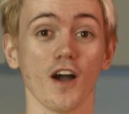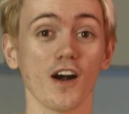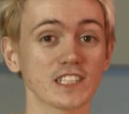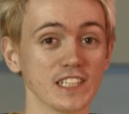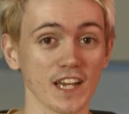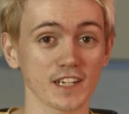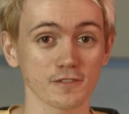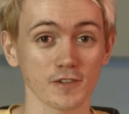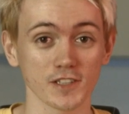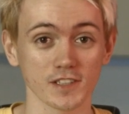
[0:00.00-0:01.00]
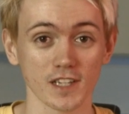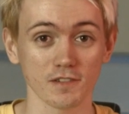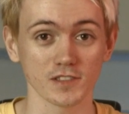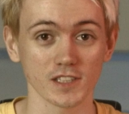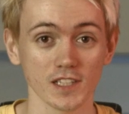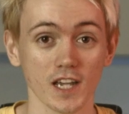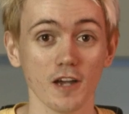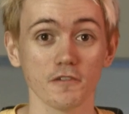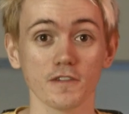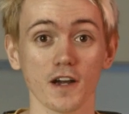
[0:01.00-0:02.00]
RTX 3070
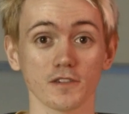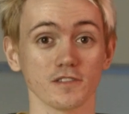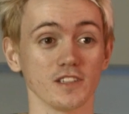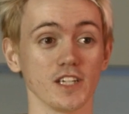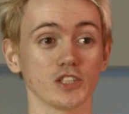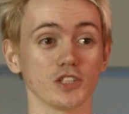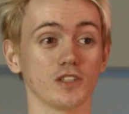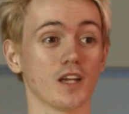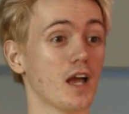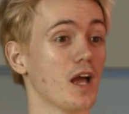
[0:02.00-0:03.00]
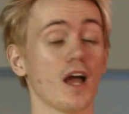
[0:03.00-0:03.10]
Founders Edition.